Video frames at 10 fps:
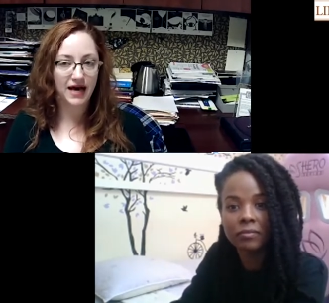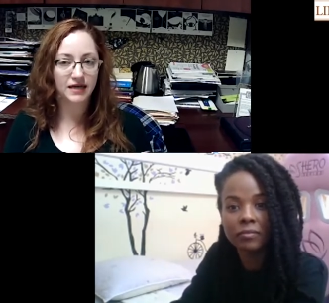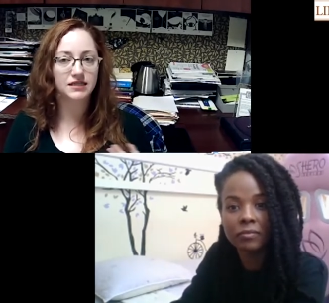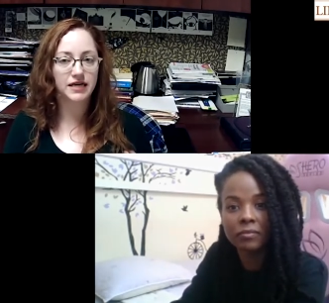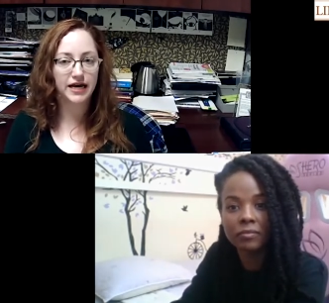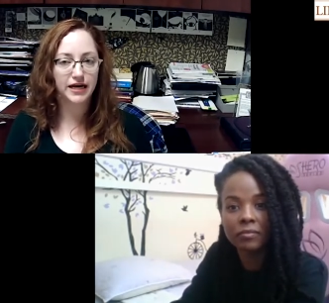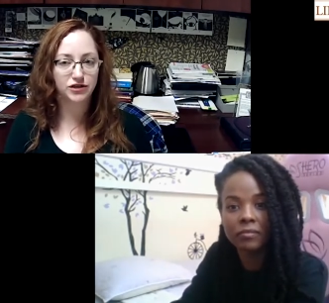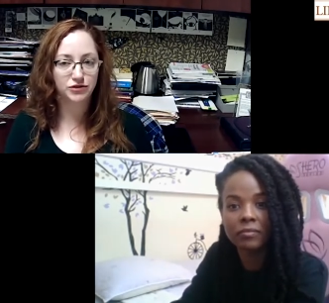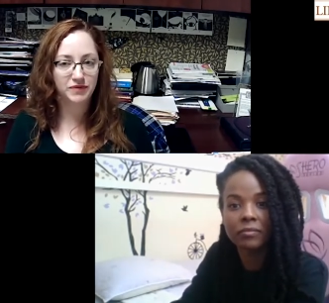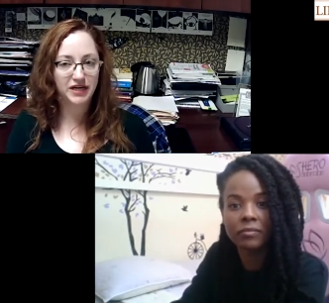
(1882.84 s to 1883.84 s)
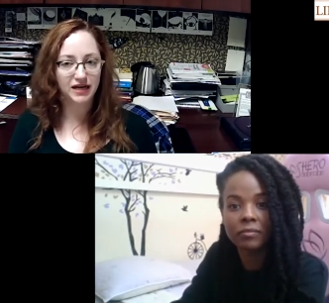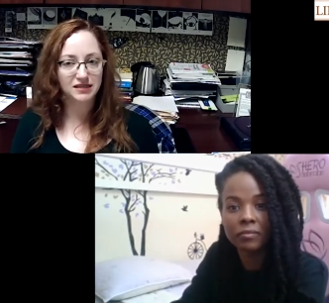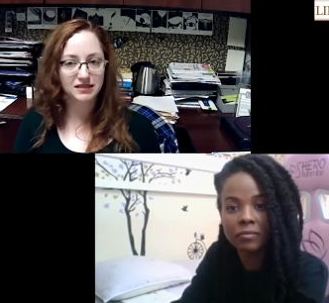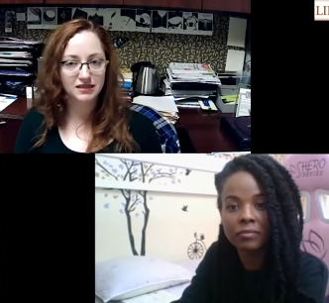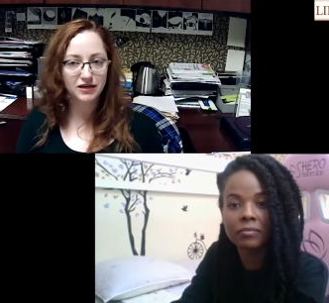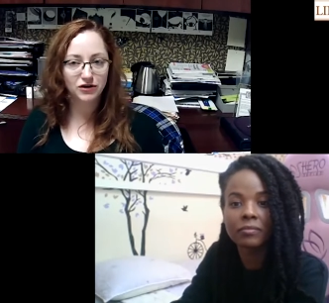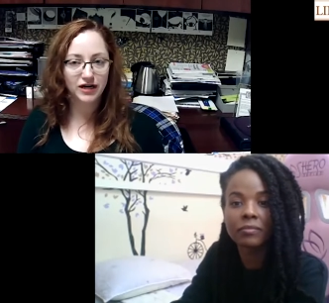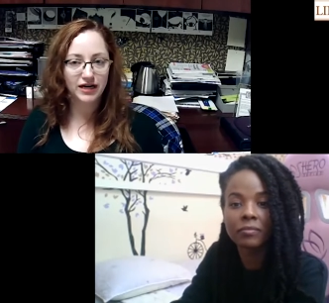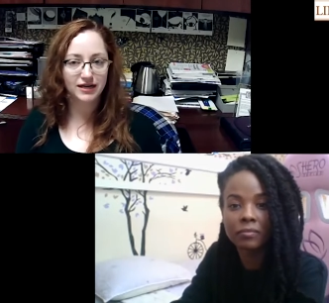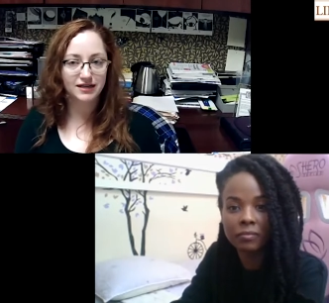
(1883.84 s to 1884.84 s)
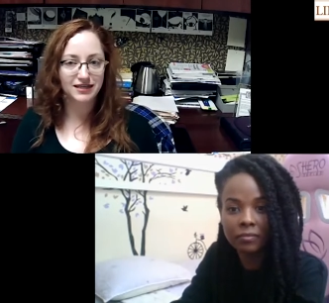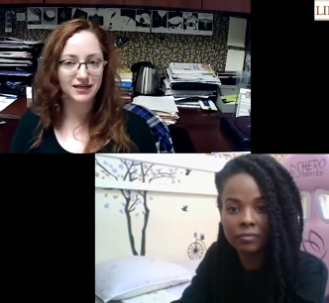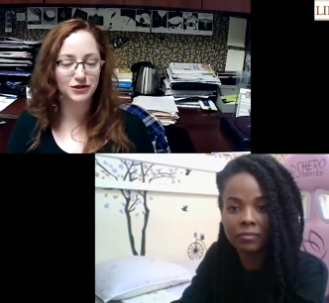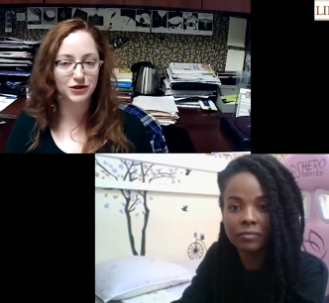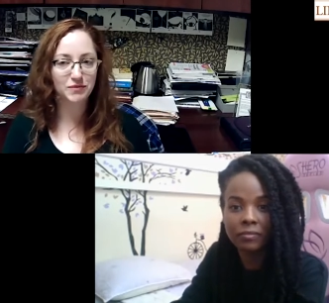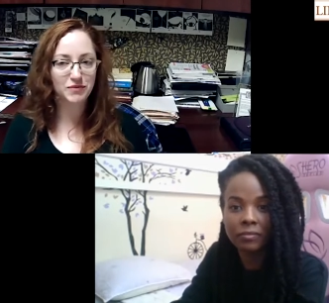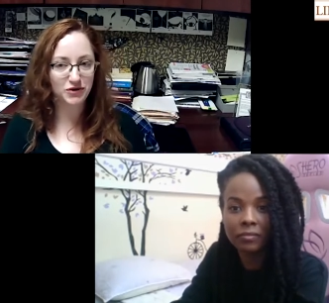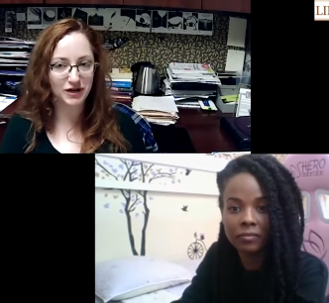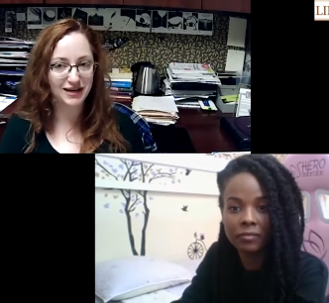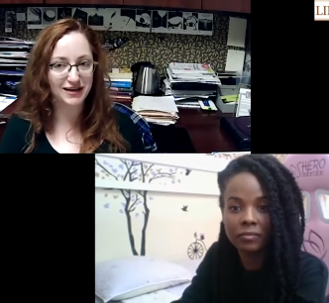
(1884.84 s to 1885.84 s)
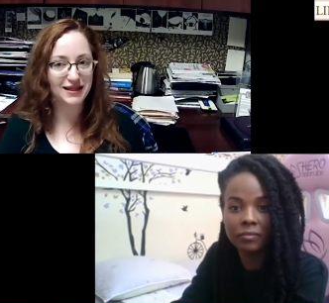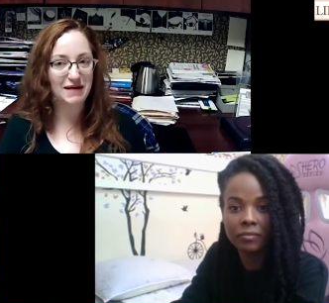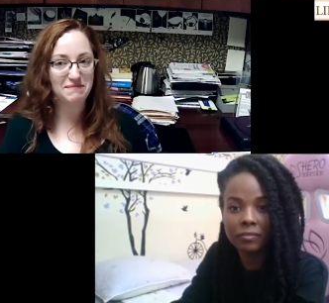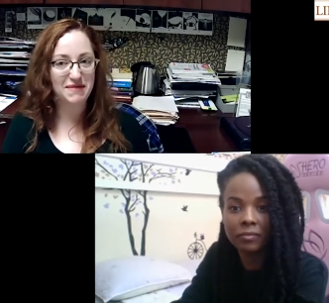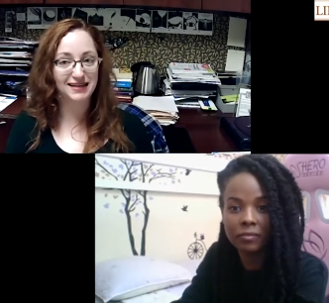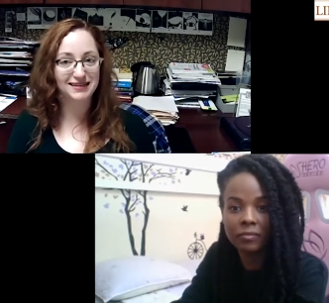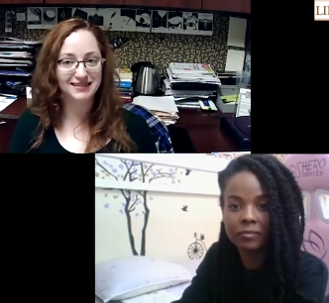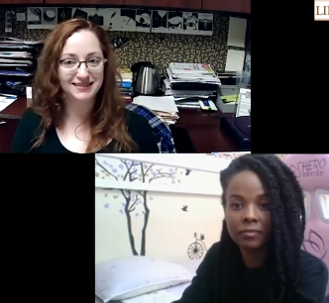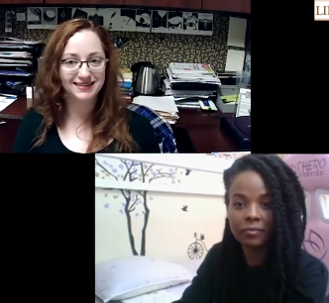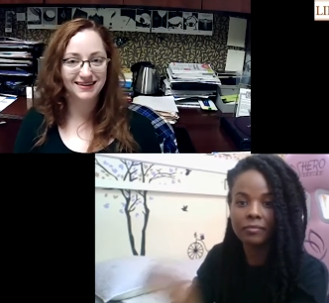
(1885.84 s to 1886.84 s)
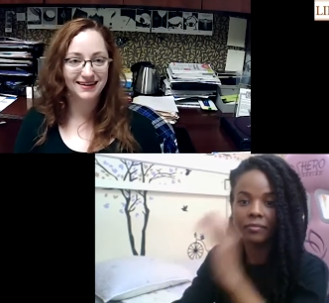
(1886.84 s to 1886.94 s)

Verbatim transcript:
Speaker 1: backstage because theater is it's a community that makes